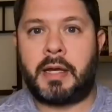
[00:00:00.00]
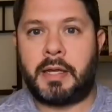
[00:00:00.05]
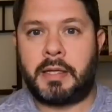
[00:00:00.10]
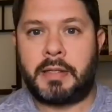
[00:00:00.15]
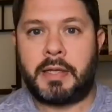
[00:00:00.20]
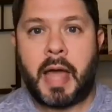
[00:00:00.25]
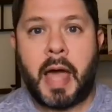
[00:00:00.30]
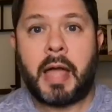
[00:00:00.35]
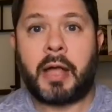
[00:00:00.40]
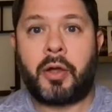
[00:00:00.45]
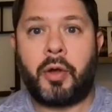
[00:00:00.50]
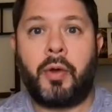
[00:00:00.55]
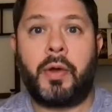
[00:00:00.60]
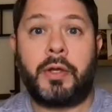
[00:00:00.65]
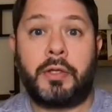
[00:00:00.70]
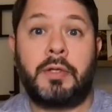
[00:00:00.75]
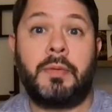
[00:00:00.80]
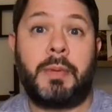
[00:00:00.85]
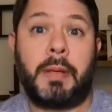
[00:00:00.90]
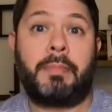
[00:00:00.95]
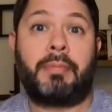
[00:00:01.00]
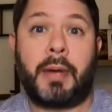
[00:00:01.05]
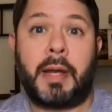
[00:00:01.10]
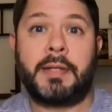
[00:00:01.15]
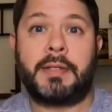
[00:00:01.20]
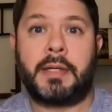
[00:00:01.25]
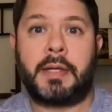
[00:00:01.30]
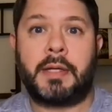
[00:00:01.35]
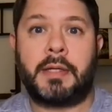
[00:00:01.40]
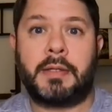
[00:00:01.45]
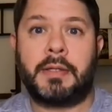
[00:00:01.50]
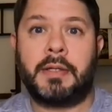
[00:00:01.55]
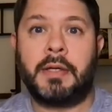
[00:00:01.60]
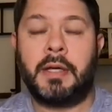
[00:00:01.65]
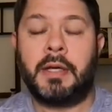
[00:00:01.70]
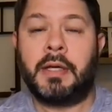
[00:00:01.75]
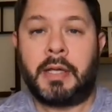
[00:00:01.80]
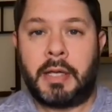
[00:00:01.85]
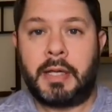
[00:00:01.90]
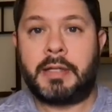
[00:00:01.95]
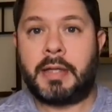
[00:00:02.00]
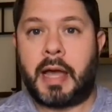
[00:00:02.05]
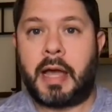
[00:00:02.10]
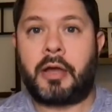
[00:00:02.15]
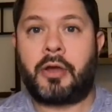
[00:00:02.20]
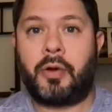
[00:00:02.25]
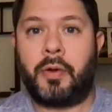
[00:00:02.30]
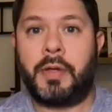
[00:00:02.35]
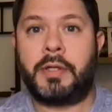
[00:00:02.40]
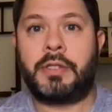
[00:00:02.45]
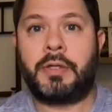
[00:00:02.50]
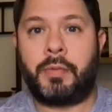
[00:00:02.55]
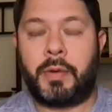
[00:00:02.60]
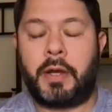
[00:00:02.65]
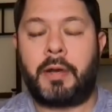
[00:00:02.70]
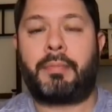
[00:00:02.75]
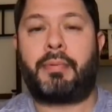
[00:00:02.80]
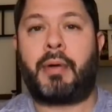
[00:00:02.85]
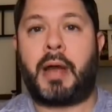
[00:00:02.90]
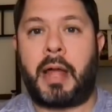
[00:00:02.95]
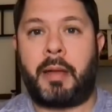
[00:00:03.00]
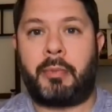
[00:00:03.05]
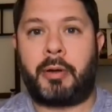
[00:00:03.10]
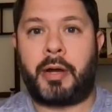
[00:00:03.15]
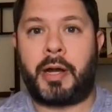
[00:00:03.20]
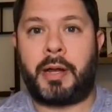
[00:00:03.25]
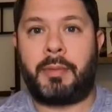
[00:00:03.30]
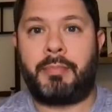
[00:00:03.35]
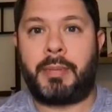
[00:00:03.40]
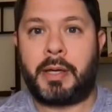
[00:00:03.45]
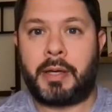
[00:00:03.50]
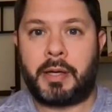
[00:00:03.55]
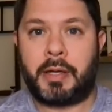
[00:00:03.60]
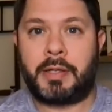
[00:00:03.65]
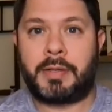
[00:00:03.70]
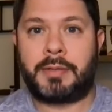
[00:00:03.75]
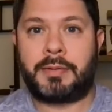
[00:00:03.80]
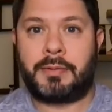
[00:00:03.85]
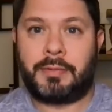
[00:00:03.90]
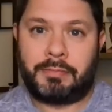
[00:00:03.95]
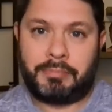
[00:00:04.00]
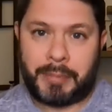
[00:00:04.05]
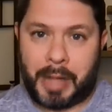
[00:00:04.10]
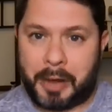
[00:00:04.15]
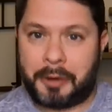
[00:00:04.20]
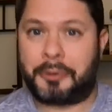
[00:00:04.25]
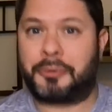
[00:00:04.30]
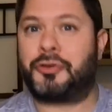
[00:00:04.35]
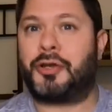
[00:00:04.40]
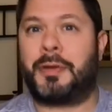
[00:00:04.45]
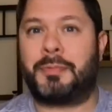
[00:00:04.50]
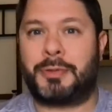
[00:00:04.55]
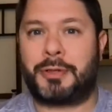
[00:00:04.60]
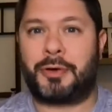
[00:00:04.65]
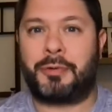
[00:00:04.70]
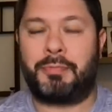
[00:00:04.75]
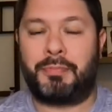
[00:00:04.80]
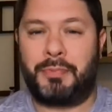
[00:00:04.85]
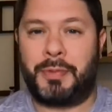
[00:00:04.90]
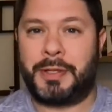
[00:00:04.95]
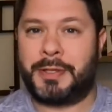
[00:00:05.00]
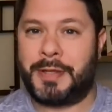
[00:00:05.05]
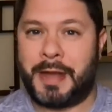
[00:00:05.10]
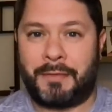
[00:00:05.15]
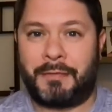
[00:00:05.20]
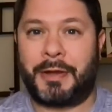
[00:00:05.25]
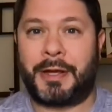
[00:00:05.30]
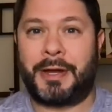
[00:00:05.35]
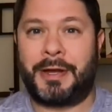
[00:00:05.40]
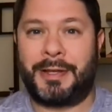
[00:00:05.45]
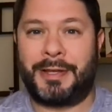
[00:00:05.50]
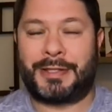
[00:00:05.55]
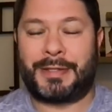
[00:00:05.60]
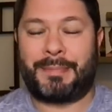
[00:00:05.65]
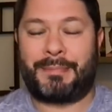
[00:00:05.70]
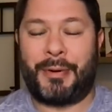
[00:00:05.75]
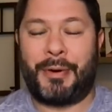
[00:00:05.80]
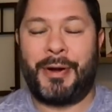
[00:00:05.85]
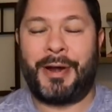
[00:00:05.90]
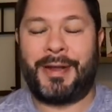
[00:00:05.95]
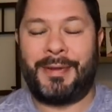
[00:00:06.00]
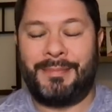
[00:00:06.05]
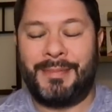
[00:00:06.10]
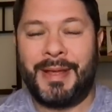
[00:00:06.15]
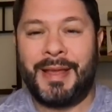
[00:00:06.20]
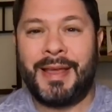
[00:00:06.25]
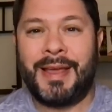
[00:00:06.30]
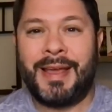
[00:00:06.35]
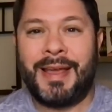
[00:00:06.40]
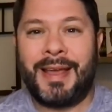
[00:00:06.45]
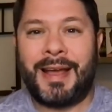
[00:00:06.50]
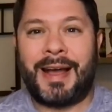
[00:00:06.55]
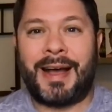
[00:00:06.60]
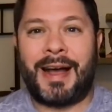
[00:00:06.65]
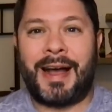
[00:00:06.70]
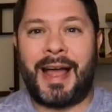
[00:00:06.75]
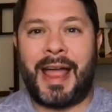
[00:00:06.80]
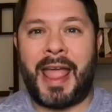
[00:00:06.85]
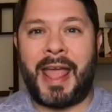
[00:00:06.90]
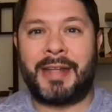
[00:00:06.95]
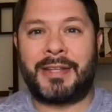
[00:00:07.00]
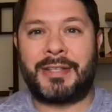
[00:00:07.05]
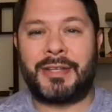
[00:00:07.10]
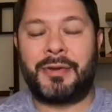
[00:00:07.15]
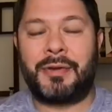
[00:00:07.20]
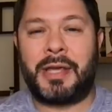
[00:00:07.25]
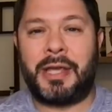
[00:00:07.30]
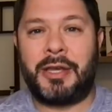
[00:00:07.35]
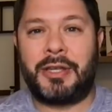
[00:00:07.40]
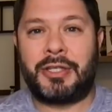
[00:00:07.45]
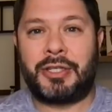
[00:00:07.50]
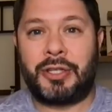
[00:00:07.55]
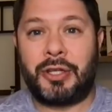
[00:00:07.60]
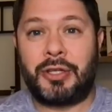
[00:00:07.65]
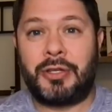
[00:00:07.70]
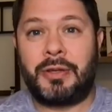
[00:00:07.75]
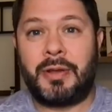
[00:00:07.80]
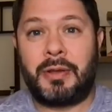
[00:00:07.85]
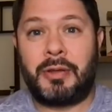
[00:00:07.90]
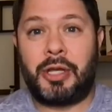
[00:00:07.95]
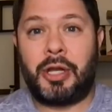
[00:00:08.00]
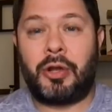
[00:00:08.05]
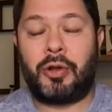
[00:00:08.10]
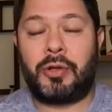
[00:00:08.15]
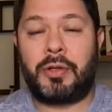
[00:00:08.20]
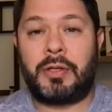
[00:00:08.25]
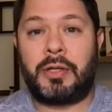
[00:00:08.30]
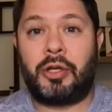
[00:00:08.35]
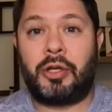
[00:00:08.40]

he's not going to be president. He's not going to win a primary because Donald Trump's correct. He's never going to support him, uh, and so he should, you know,